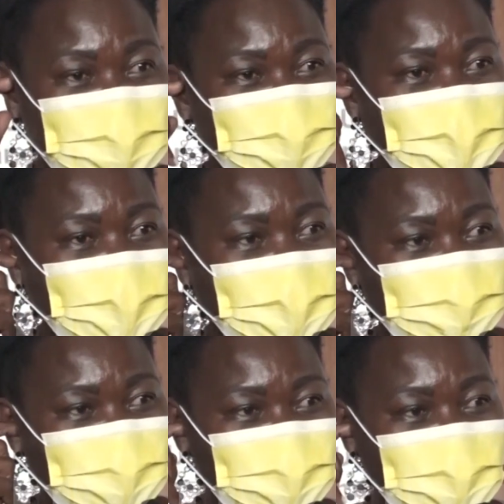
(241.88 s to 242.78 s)
us, we are
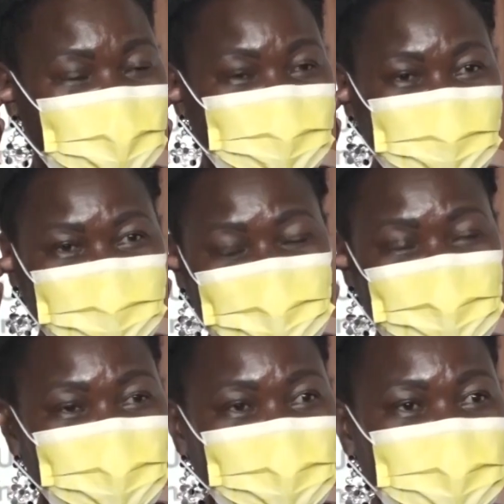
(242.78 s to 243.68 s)
happy we are moving
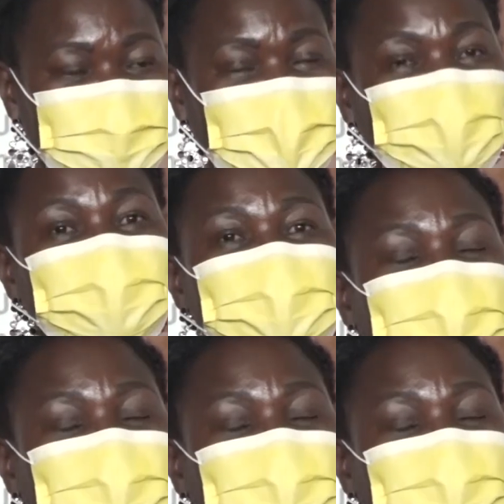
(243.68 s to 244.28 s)
slowly, but we